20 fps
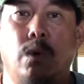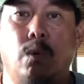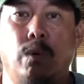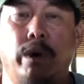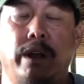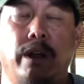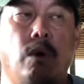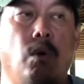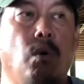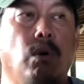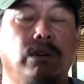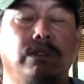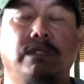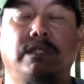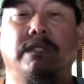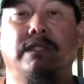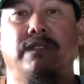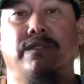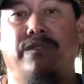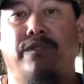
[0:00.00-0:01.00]
when a
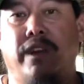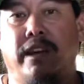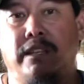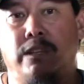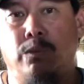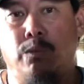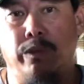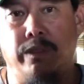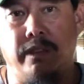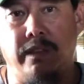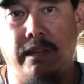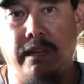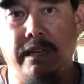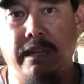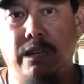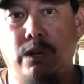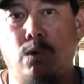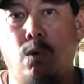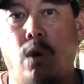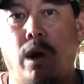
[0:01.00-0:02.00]
horse is infected with
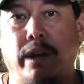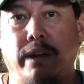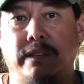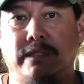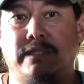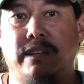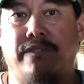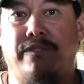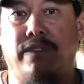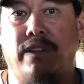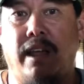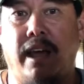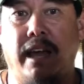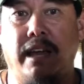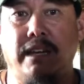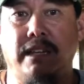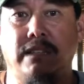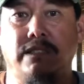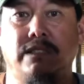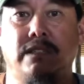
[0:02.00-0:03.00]
equine
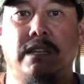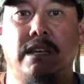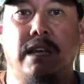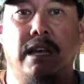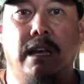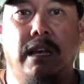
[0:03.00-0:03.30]
encephalitis,